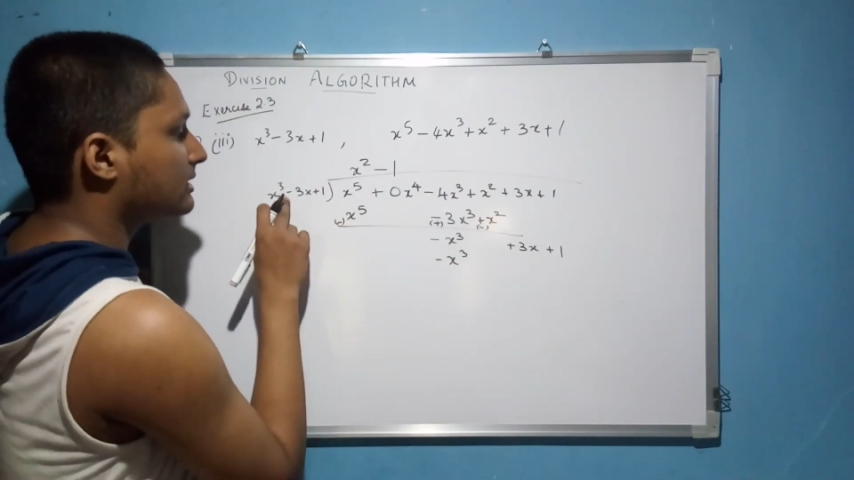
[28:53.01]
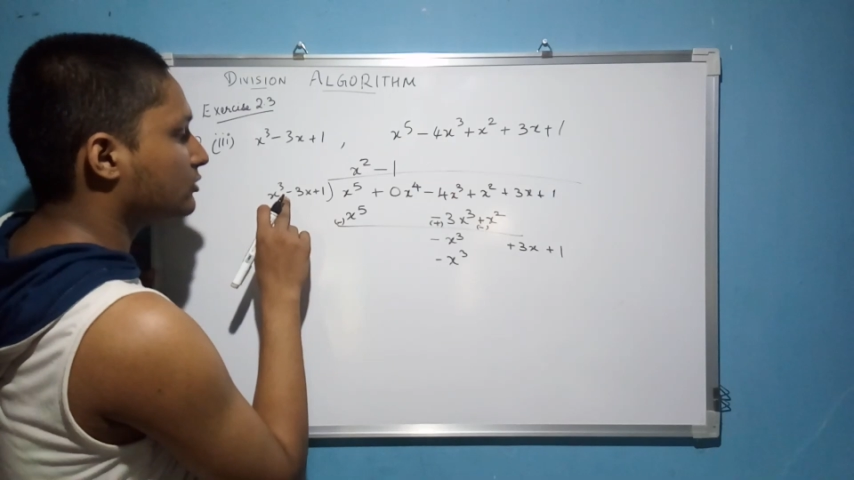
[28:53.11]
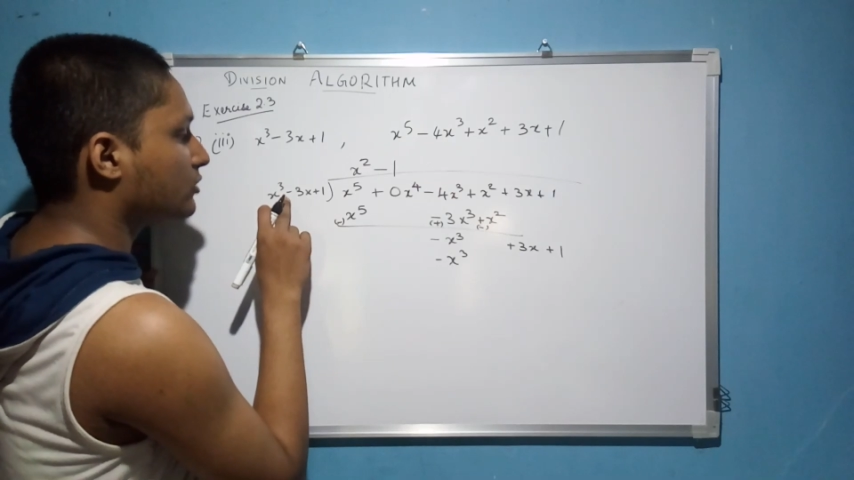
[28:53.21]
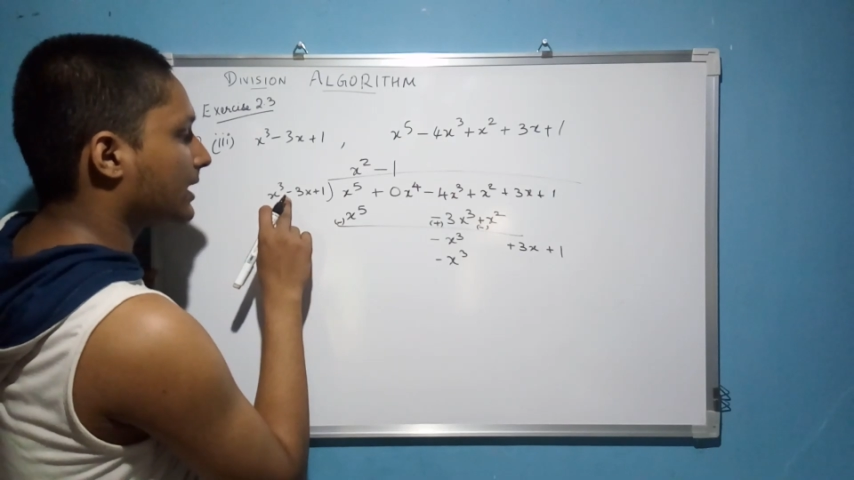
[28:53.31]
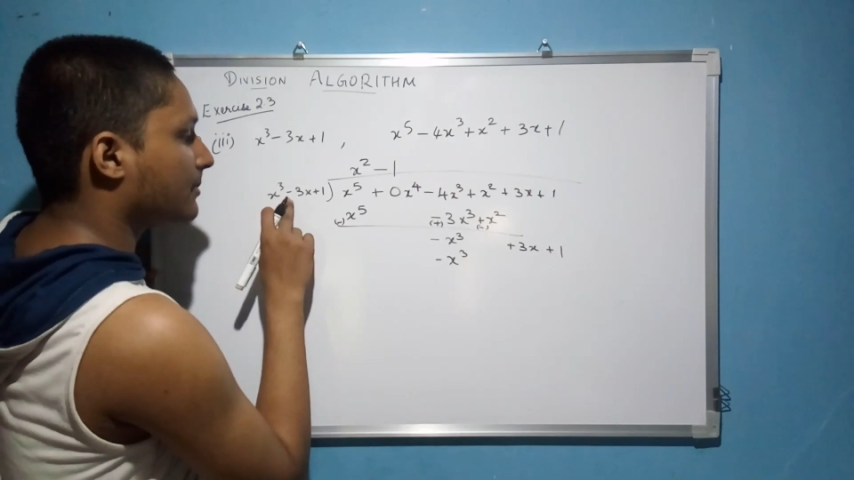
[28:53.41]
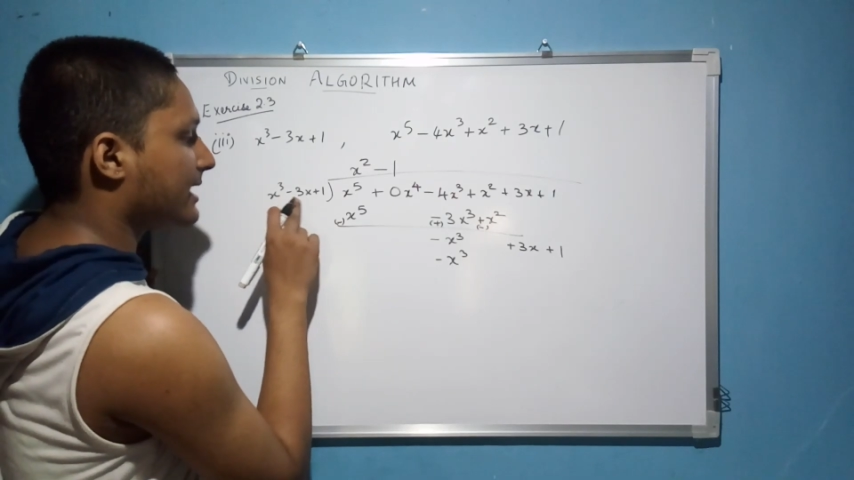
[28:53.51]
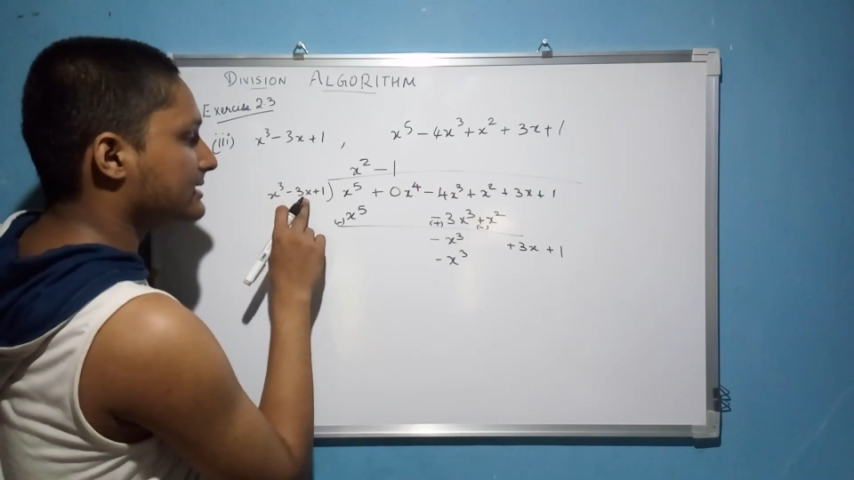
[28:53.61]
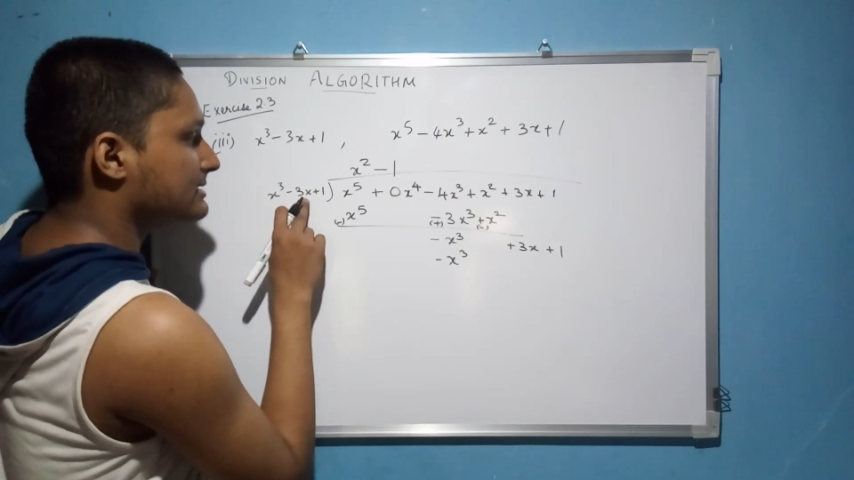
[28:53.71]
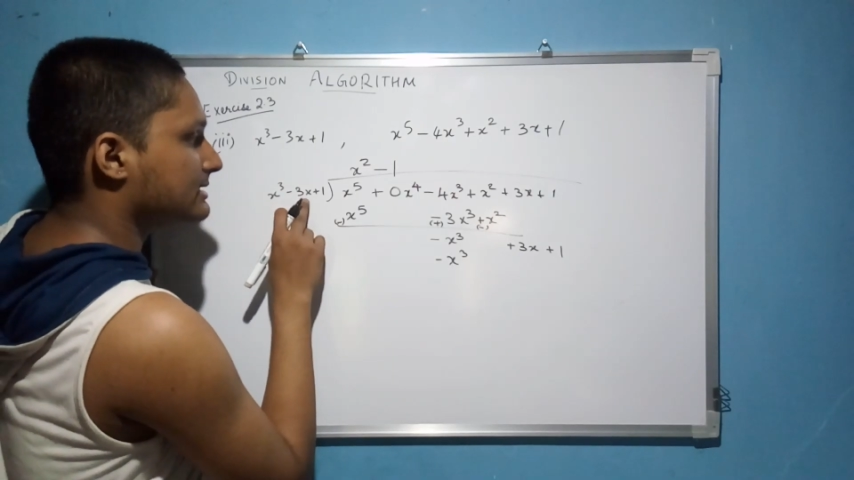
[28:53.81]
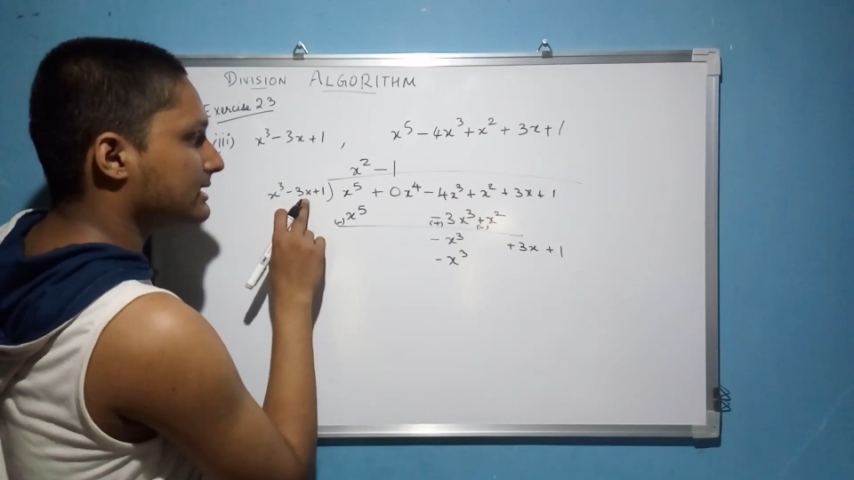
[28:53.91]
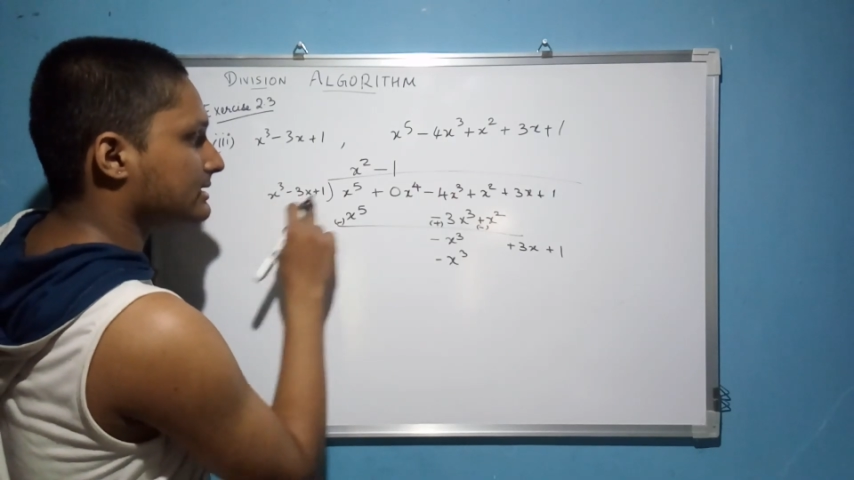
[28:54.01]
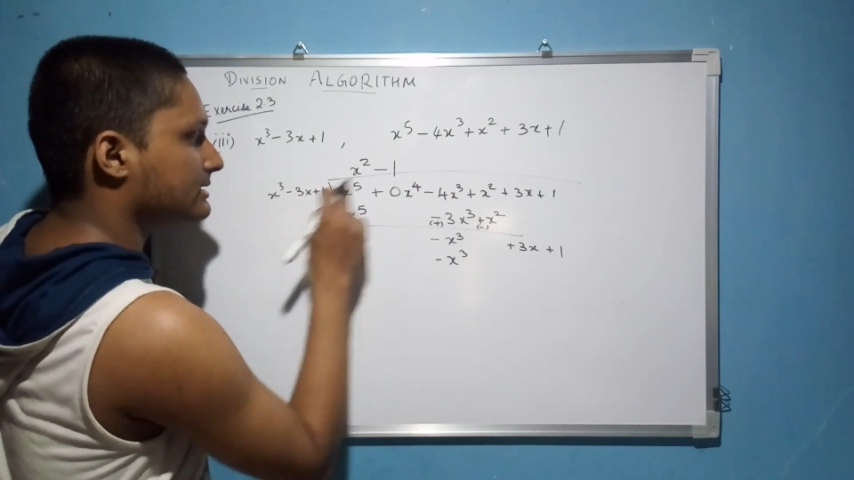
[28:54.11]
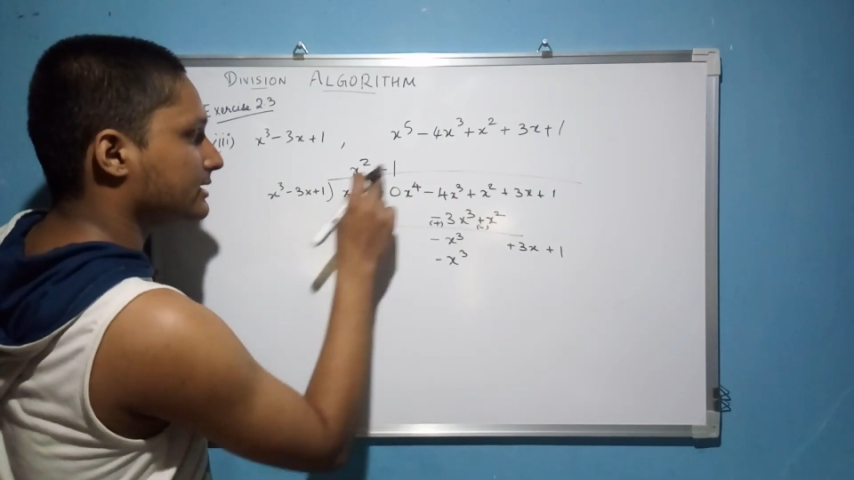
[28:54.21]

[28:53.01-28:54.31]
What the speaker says: Then you have minus 3x